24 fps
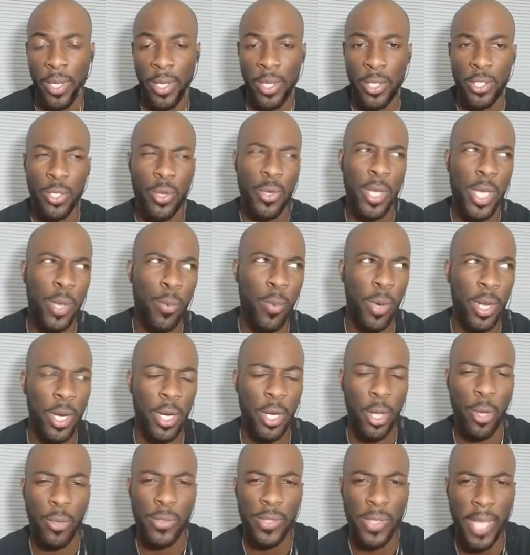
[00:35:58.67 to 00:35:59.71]
So get one of
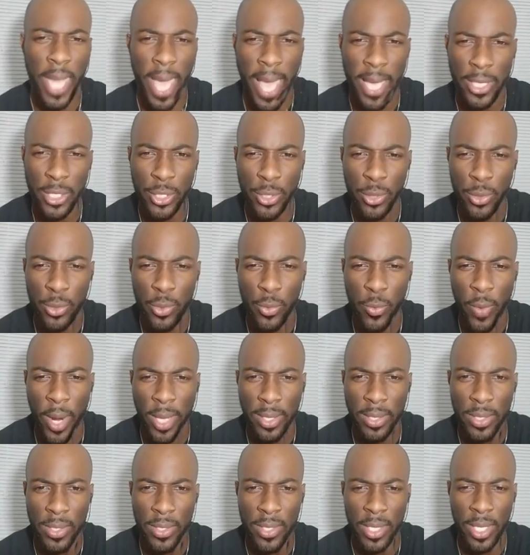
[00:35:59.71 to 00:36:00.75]
those national
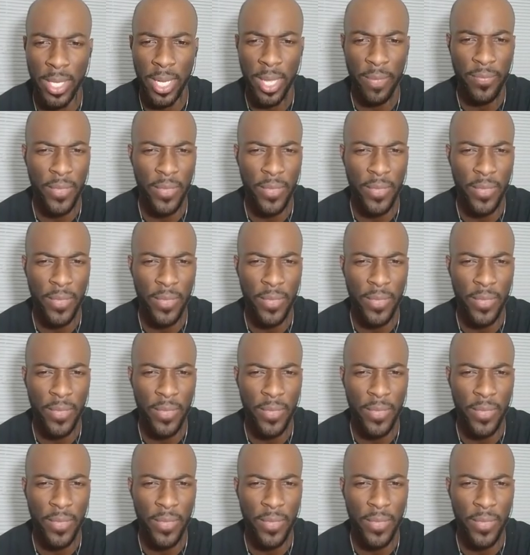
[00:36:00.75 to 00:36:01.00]
directors in there.